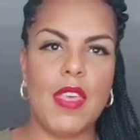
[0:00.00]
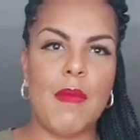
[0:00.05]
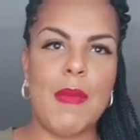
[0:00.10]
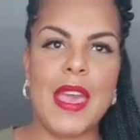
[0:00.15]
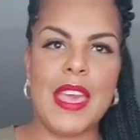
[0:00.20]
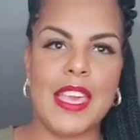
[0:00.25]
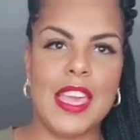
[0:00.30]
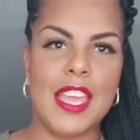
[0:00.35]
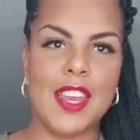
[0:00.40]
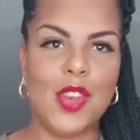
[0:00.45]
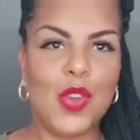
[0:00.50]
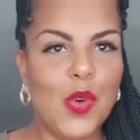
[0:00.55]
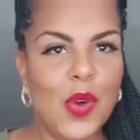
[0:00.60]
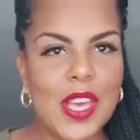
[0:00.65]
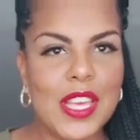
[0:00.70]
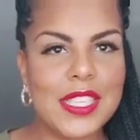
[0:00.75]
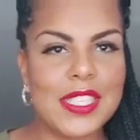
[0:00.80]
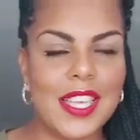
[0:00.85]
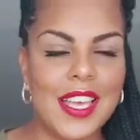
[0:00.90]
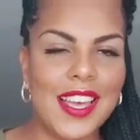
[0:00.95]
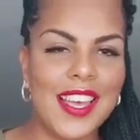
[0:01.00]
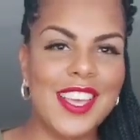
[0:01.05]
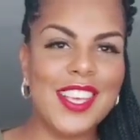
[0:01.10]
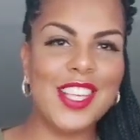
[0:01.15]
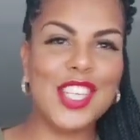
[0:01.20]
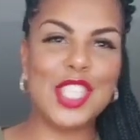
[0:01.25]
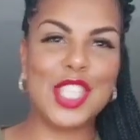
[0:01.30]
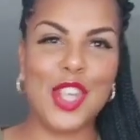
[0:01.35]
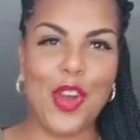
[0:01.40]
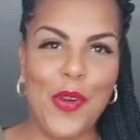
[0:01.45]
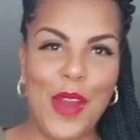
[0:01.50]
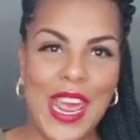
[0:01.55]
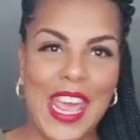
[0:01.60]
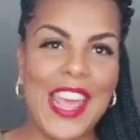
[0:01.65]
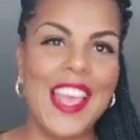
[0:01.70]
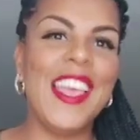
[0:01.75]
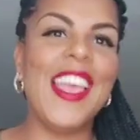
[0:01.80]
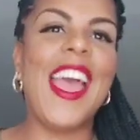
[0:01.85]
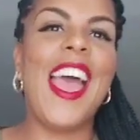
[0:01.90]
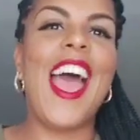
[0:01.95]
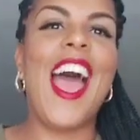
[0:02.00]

and they're making noise. Sorry.